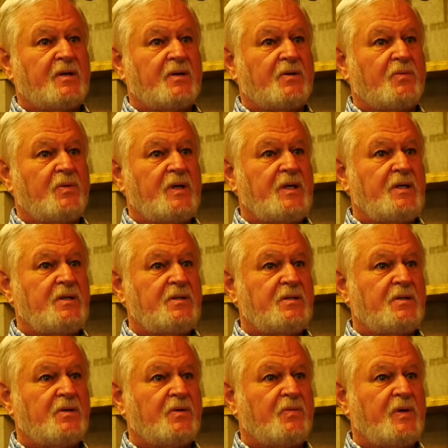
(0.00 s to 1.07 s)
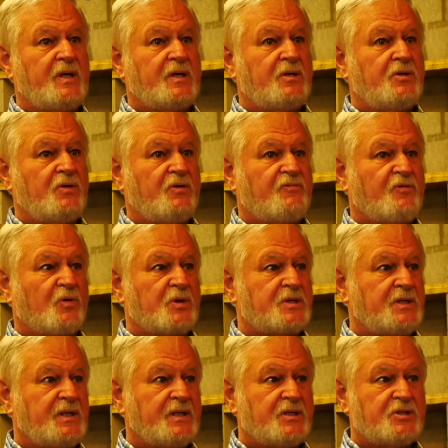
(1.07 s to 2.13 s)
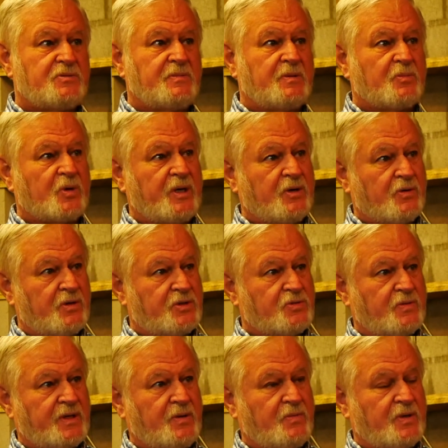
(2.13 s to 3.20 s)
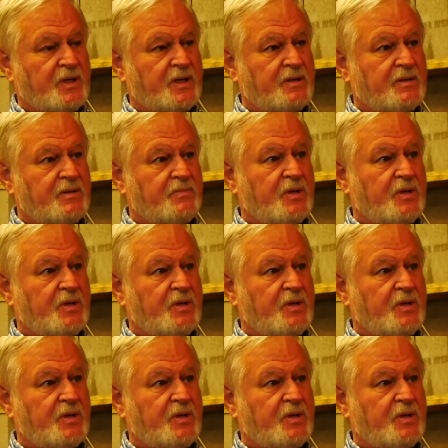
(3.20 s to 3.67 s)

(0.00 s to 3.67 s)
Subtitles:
we can do a 14-inch membrane or a 21,